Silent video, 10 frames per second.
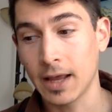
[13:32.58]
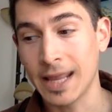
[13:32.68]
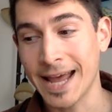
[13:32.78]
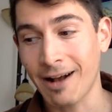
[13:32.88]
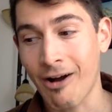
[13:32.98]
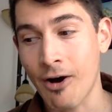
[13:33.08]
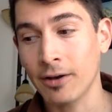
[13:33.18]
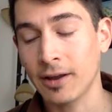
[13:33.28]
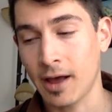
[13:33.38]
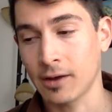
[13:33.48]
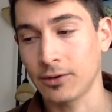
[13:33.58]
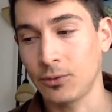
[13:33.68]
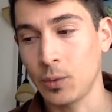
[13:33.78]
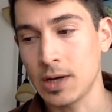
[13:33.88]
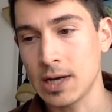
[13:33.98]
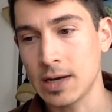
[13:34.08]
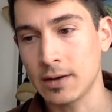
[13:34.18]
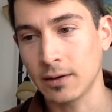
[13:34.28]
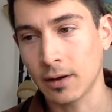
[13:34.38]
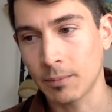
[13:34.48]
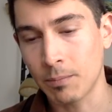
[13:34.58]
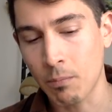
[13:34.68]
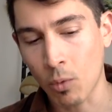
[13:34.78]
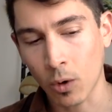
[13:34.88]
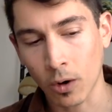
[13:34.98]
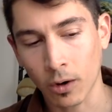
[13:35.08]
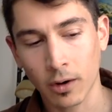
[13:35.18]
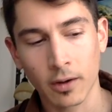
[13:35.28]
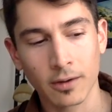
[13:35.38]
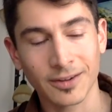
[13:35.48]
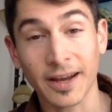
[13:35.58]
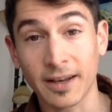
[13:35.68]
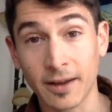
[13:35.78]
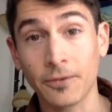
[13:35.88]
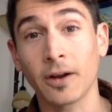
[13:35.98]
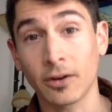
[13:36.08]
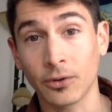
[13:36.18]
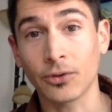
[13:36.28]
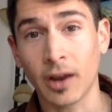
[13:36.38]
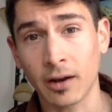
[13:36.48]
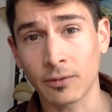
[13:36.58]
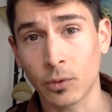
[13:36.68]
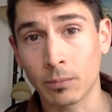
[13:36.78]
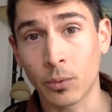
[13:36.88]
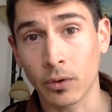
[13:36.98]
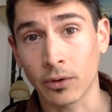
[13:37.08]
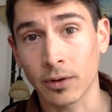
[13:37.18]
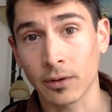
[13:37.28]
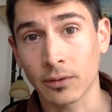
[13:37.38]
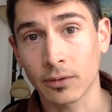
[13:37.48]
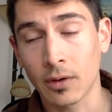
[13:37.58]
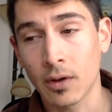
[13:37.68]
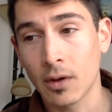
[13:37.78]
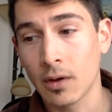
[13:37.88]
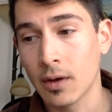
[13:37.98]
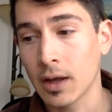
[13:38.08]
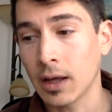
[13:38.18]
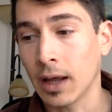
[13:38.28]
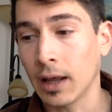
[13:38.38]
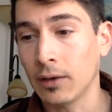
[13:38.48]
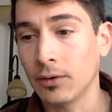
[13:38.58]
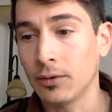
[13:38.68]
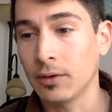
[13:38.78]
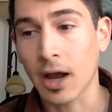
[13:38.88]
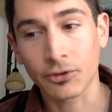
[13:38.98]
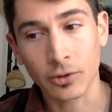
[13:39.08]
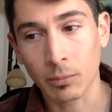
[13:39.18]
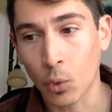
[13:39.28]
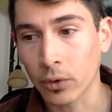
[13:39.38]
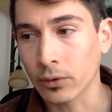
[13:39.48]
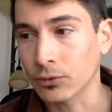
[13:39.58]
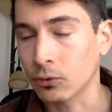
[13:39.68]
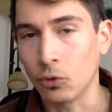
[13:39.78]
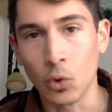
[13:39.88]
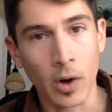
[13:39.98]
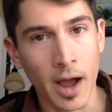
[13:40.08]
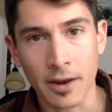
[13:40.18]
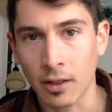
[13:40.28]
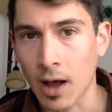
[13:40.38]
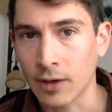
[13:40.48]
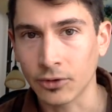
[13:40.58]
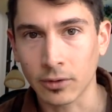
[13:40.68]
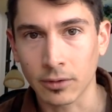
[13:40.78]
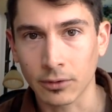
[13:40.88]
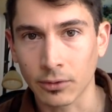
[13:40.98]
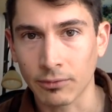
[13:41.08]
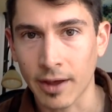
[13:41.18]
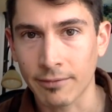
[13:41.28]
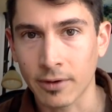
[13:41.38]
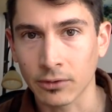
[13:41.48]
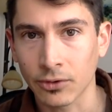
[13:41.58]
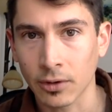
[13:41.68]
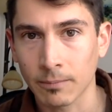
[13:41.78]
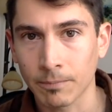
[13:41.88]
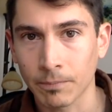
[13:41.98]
In that context, we need a more scientific understanding of what a border is and national borders are too ideological to serve that function.